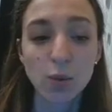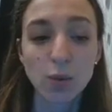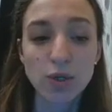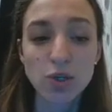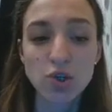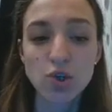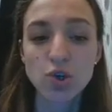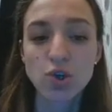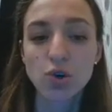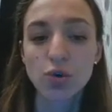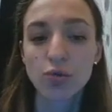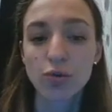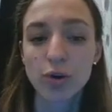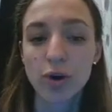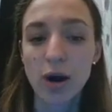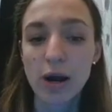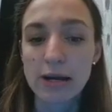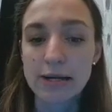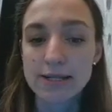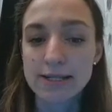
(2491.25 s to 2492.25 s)
which
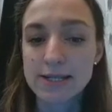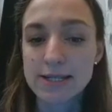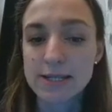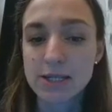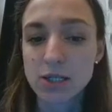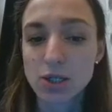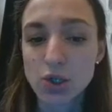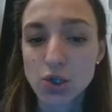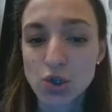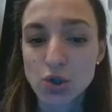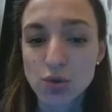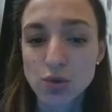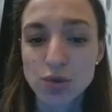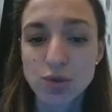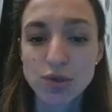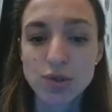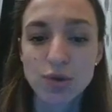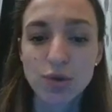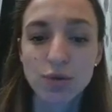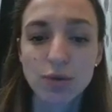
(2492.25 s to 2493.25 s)
various
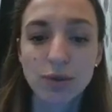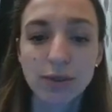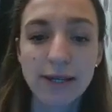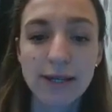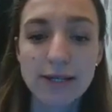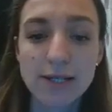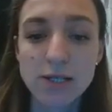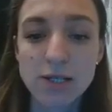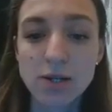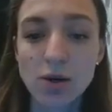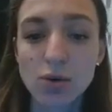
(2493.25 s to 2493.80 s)
issues related